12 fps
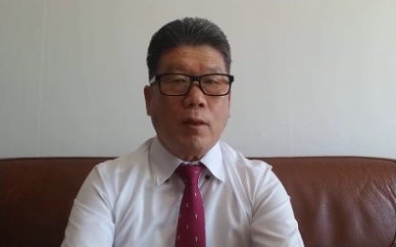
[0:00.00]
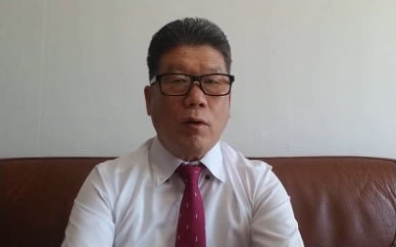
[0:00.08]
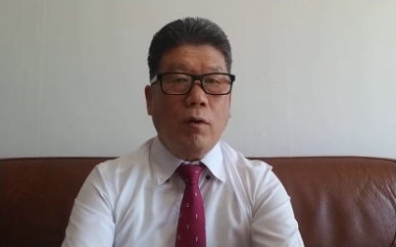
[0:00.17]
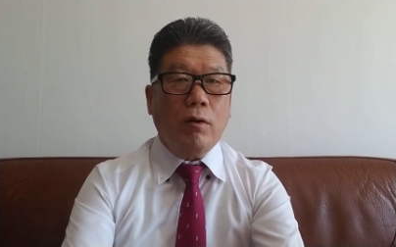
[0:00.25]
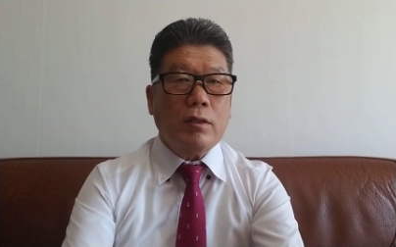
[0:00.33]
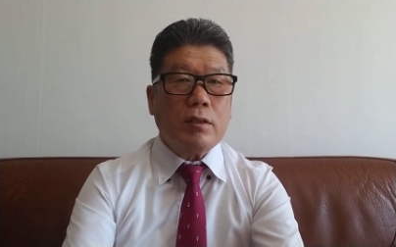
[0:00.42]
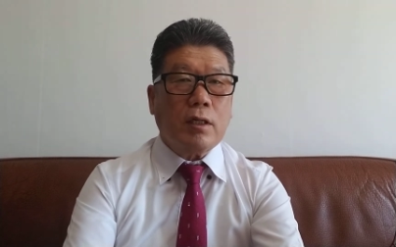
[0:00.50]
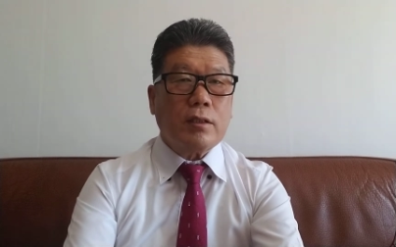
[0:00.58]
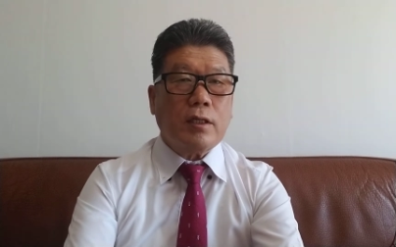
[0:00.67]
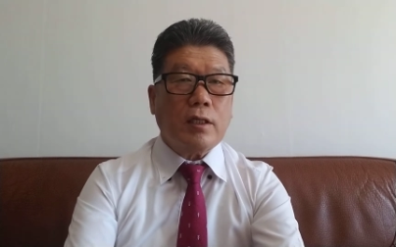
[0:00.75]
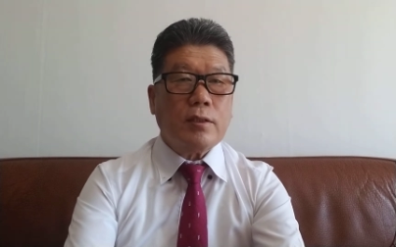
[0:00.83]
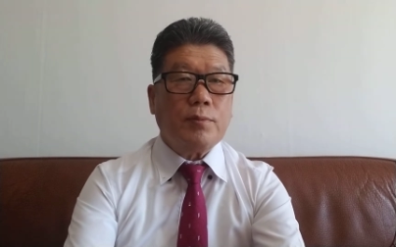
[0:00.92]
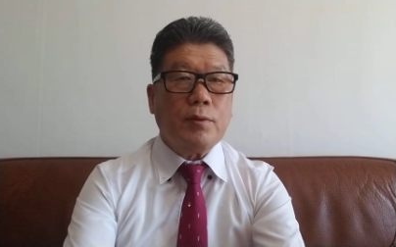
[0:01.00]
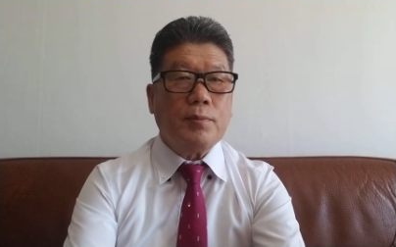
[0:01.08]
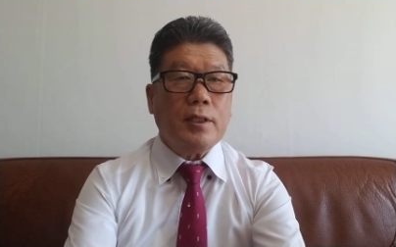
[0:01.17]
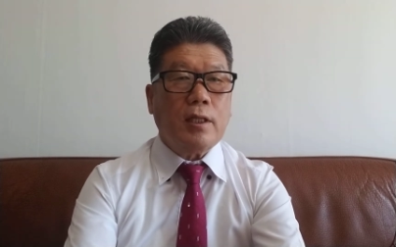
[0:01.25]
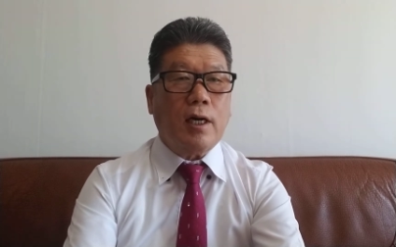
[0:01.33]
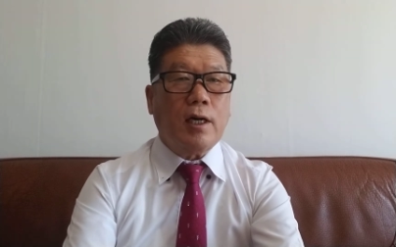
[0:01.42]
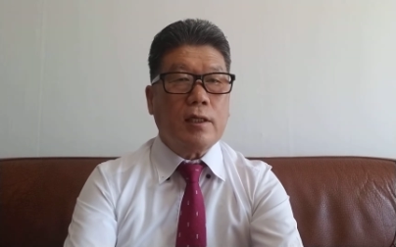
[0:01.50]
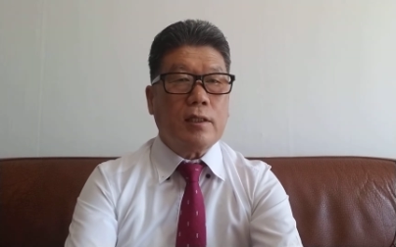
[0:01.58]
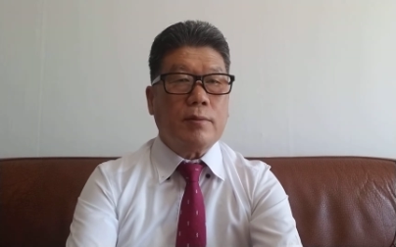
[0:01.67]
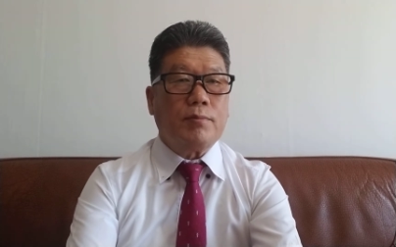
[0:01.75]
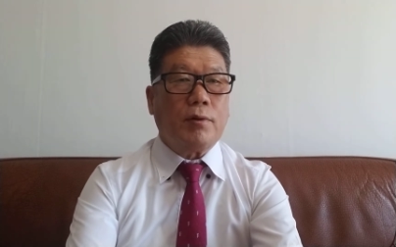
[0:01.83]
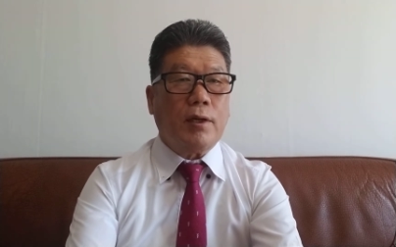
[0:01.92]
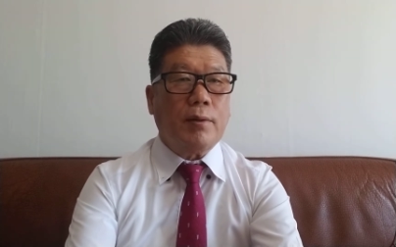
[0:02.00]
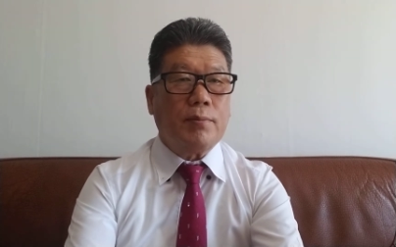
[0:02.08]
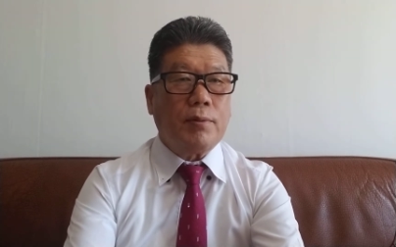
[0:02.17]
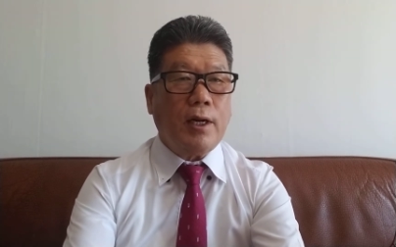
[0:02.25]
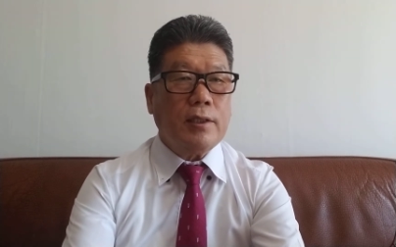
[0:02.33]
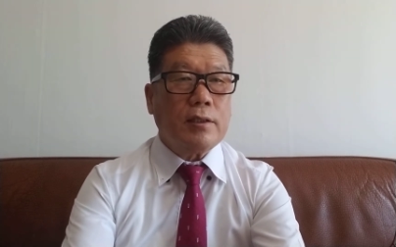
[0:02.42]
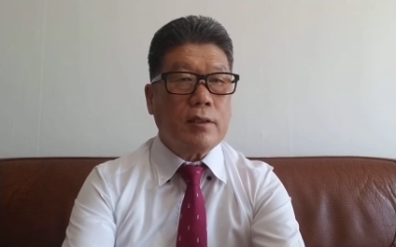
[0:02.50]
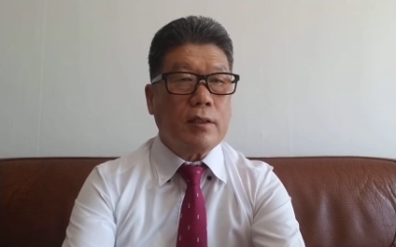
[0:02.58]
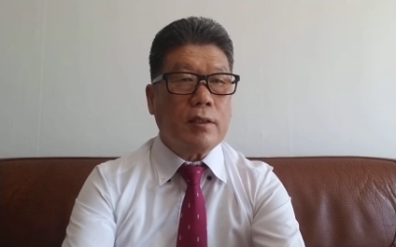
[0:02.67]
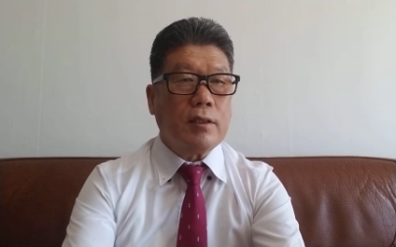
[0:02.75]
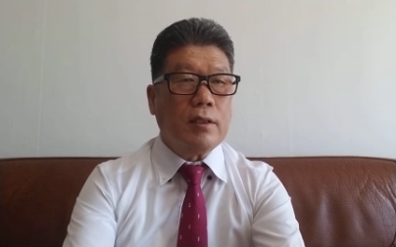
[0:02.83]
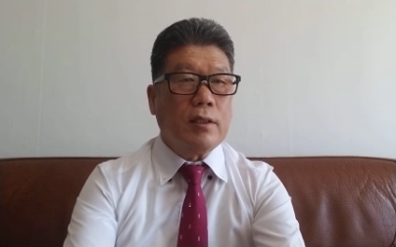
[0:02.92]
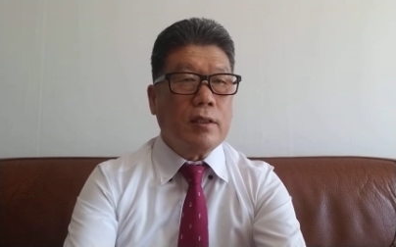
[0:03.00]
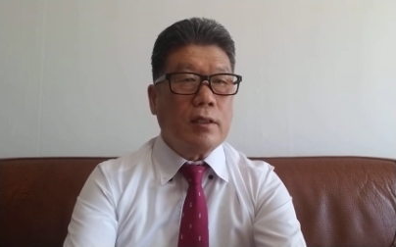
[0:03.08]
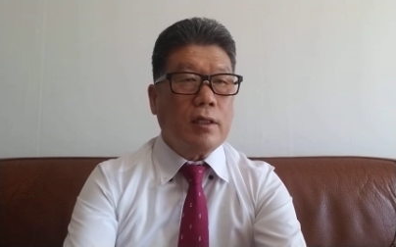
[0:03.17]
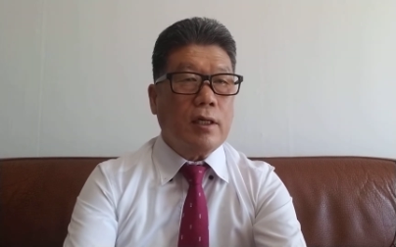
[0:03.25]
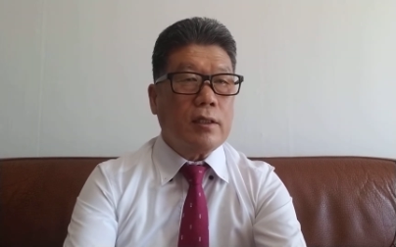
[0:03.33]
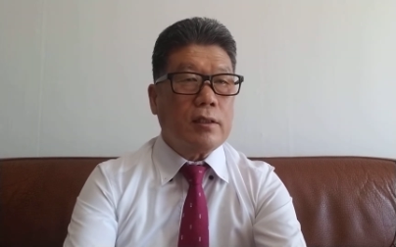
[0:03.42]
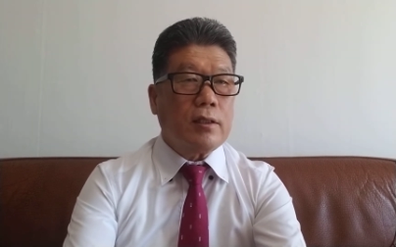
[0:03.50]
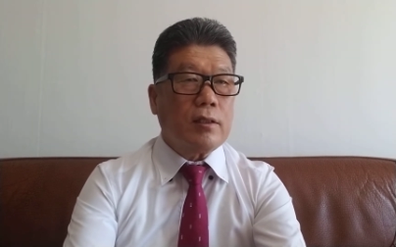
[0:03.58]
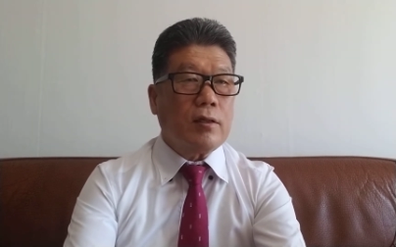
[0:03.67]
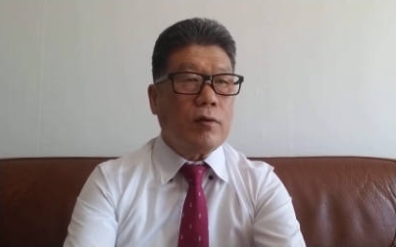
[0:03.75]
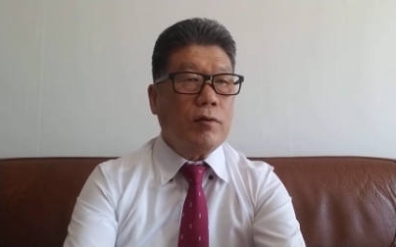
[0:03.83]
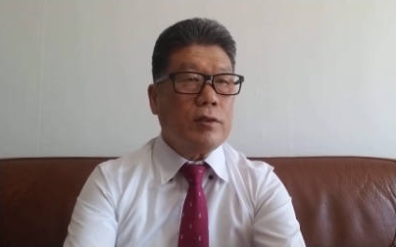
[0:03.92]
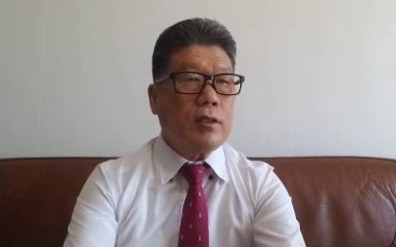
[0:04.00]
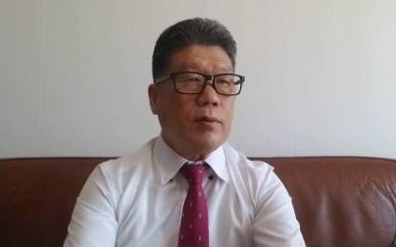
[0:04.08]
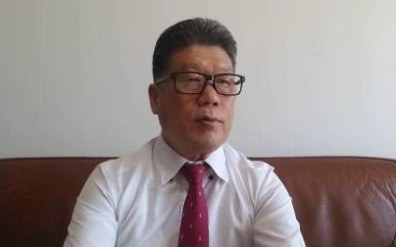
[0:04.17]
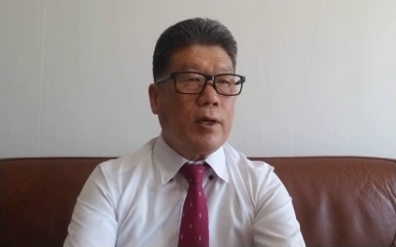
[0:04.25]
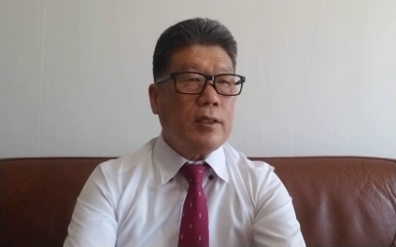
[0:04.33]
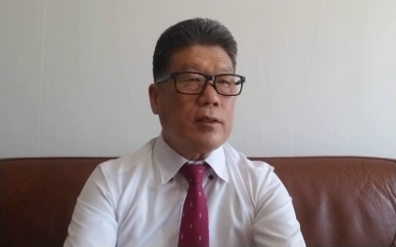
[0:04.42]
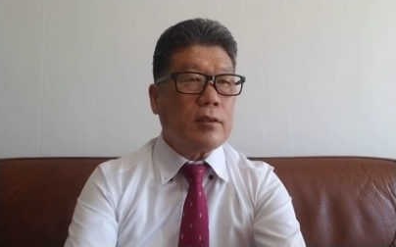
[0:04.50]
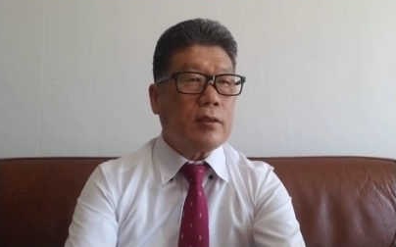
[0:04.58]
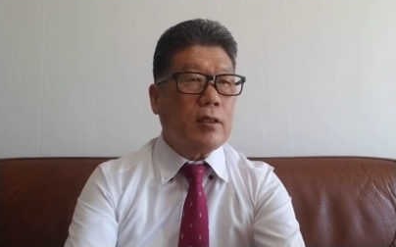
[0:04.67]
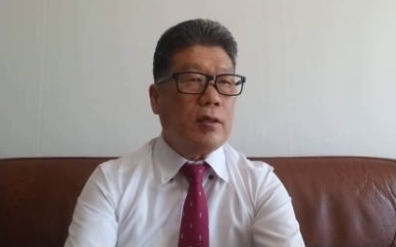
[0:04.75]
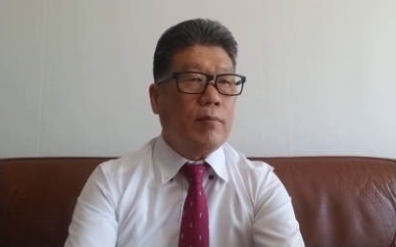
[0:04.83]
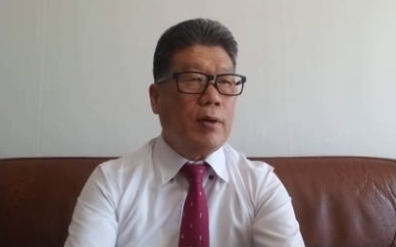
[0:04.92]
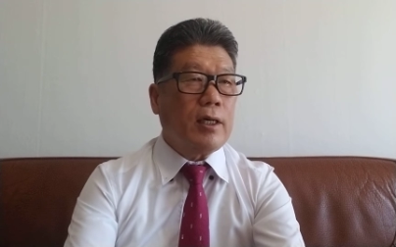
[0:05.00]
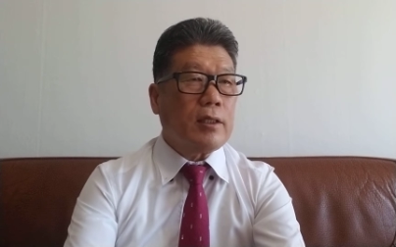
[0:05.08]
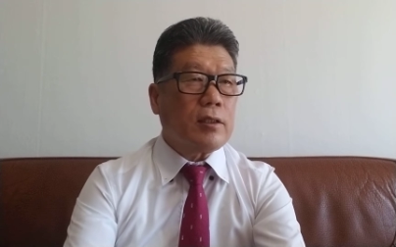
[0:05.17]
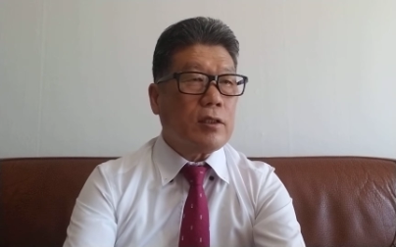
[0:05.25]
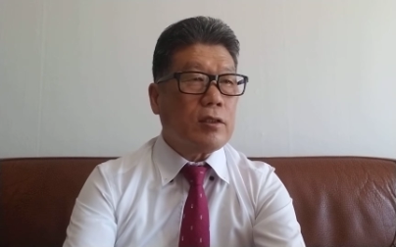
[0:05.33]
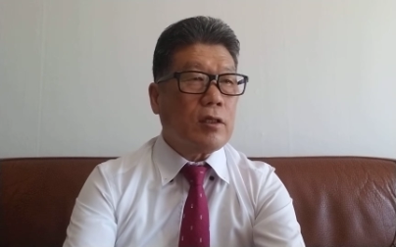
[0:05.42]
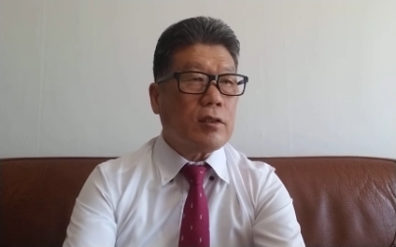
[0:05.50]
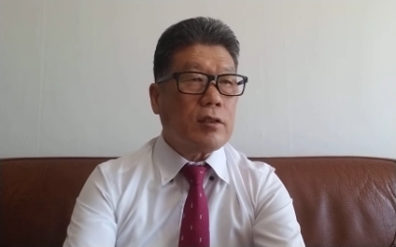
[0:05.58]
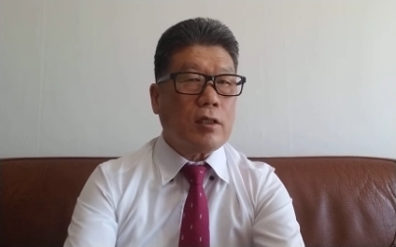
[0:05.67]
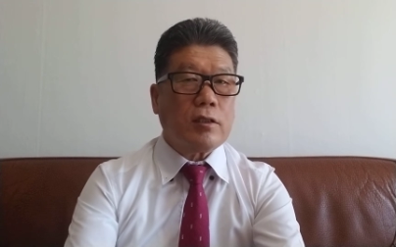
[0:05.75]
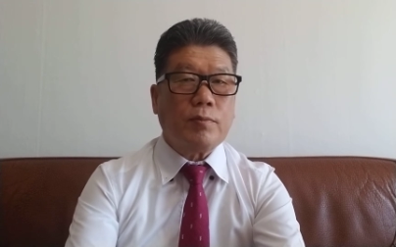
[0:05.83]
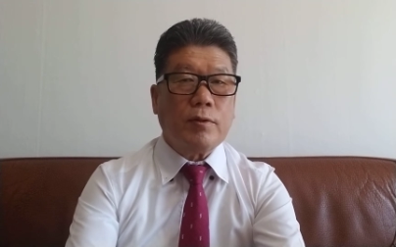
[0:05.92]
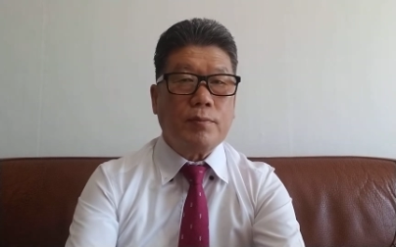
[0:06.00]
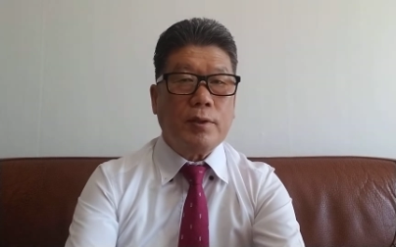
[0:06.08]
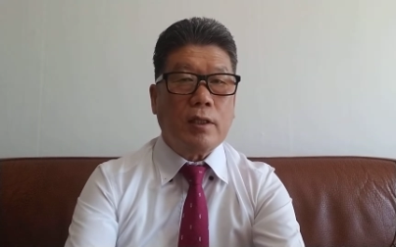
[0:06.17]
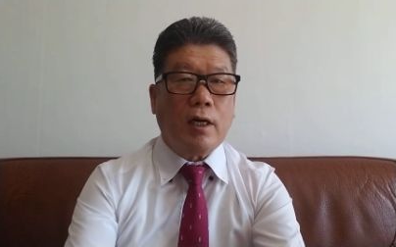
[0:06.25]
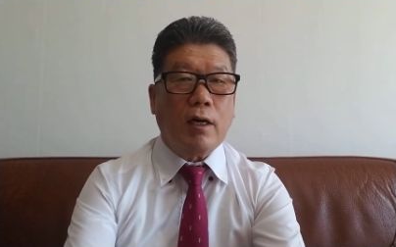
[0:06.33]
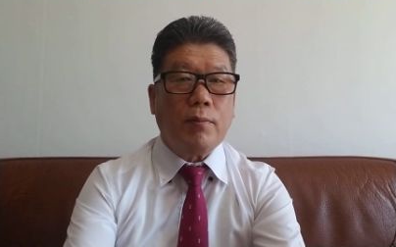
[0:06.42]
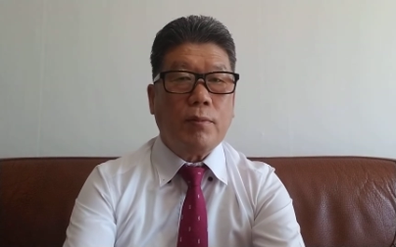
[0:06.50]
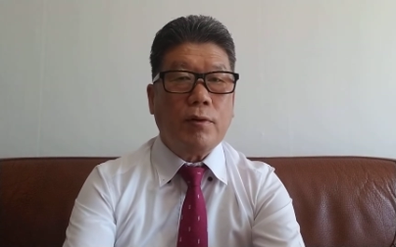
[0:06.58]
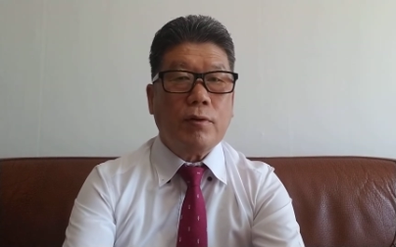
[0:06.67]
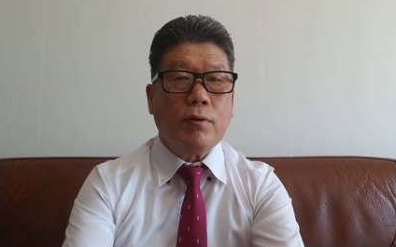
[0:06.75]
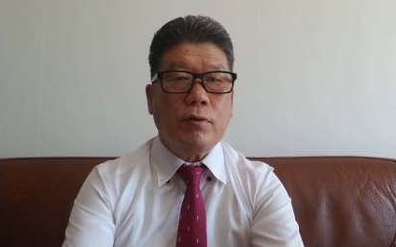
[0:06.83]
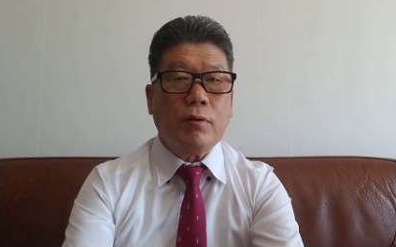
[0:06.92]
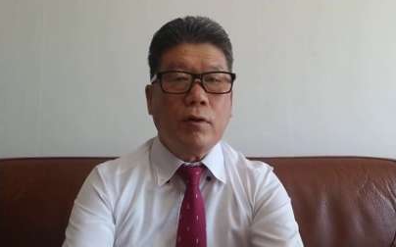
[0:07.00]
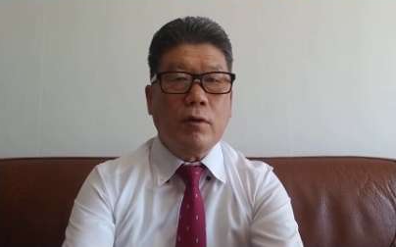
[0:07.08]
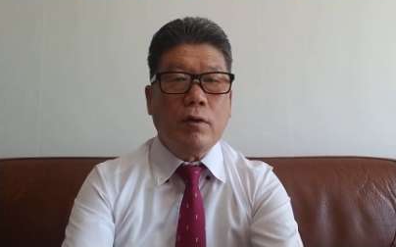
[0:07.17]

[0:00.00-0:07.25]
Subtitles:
All successful bidder are priced at the lowest price among the successful bidder for